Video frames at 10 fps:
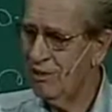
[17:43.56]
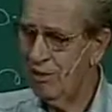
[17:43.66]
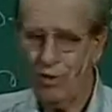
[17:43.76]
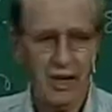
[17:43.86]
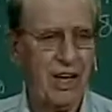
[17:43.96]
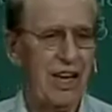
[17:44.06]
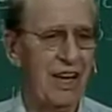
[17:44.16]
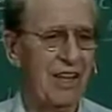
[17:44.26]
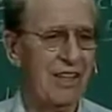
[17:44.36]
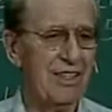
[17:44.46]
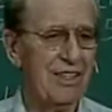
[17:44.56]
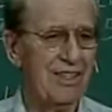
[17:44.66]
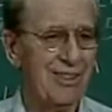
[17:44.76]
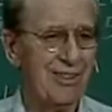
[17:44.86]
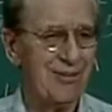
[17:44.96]
Why?
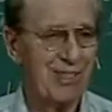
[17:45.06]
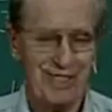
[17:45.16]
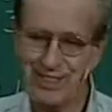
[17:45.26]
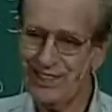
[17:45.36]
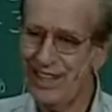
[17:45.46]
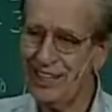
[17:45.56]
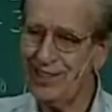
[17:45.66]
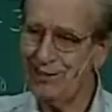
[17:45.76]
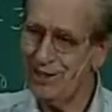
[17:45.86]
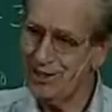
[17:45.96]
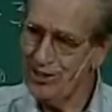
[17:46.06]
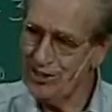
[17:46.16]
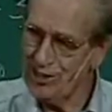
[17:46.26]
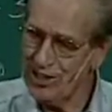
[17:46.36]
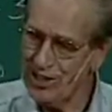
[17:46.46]
Because that's what
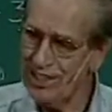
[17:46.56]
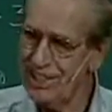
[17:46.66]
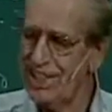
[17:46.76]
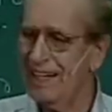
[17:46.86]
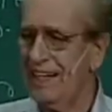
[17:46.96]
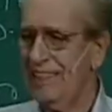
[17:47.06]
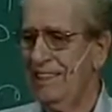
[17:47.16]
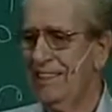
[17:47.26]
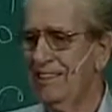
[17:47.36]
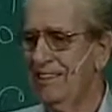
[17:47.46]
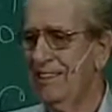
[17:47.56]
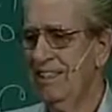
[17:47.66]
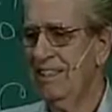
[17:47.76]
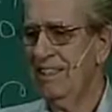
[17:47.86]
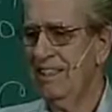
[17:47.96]
sin does.
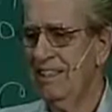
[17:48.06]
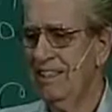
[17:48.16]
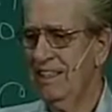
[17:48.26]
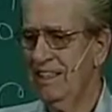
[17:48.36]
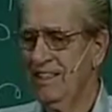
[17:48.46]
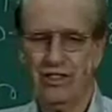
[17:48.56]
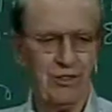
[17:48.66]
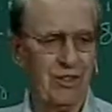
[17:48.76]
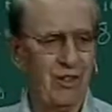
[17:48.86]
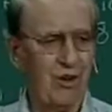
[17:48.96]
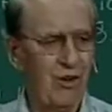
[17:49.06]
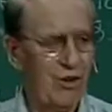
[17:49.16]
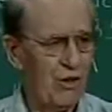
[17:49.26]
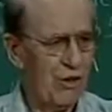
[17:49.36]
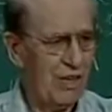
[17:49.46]
And so the
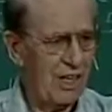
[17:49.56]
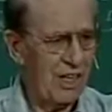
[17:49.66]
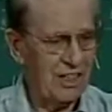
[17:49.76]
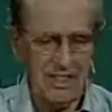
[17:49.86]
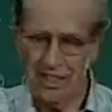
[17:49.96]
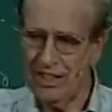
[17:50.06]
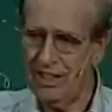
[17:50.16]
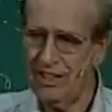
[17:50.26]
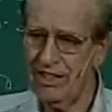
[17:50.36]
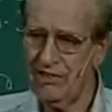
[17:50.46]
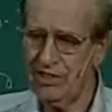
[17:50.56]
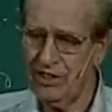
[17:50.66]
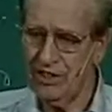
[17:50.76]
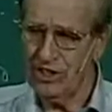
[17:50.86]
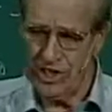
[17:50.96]
whole idea of the
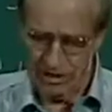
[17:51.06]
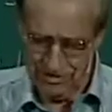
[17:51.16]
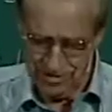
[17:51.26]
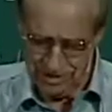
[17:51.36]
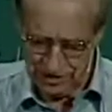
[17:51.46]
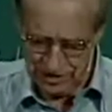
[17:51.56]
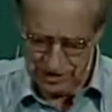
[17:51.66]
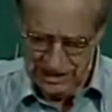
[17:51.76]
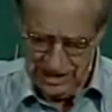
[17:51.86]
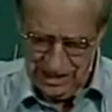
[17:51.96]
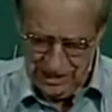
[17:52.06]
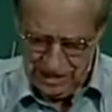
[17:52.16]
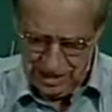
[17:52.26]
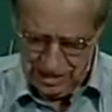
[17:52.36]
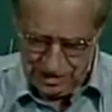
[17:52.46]
sacrificial
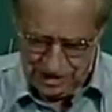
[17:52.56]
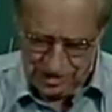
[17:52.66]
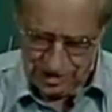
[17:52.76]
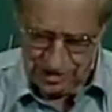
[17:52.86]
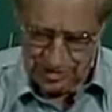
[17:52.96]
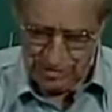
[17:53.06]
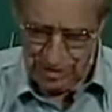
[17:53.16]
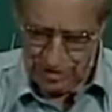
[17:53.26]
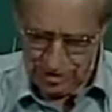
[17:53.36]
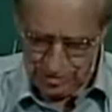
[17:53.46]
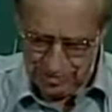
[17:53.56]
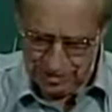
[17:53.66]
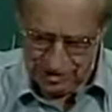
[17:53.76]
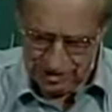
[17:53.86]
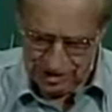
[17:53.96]
uh, system of worship
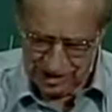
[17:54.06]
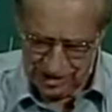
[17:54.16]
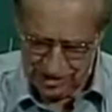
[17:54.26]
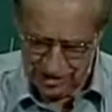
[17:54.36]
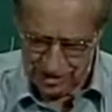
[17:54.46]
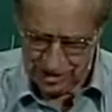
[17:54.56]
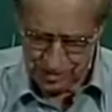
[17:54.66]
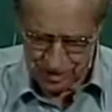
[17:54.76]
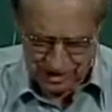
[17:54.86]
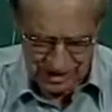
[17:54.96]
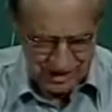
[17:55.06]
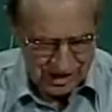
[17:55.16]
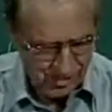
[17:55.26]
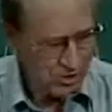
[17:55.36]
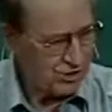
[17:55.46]
and the shedding of all this blood
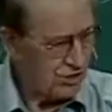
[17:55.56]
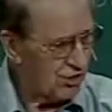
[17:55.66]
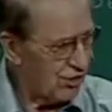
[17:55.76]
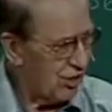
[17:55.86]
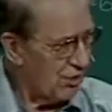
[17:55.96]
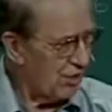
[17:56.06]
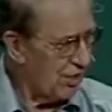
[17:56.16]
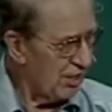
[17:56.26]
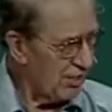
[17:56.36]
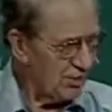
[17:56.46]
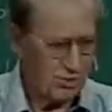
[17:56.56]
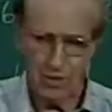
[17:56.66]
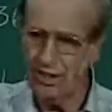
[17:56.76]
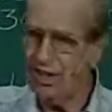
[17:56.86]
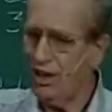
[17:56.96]
was to show
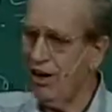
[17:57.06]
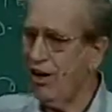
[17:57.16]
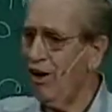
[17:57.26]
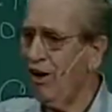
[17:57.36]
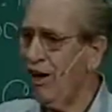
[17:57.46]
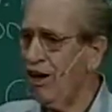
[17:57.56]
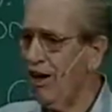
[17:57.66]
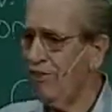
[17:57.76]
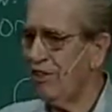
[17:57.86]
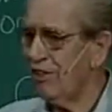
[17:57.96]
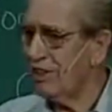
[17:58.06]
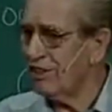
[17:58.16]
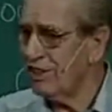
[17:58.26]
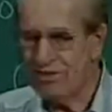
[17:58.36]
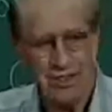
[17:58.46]
Israel the
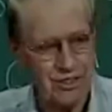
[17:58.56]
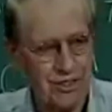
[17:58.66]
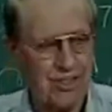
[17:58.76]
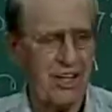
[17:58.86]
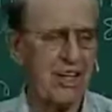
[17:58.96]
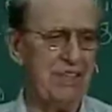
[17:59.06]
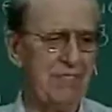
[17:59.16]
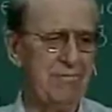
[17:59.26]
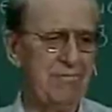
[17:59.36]
awfulness of their sin.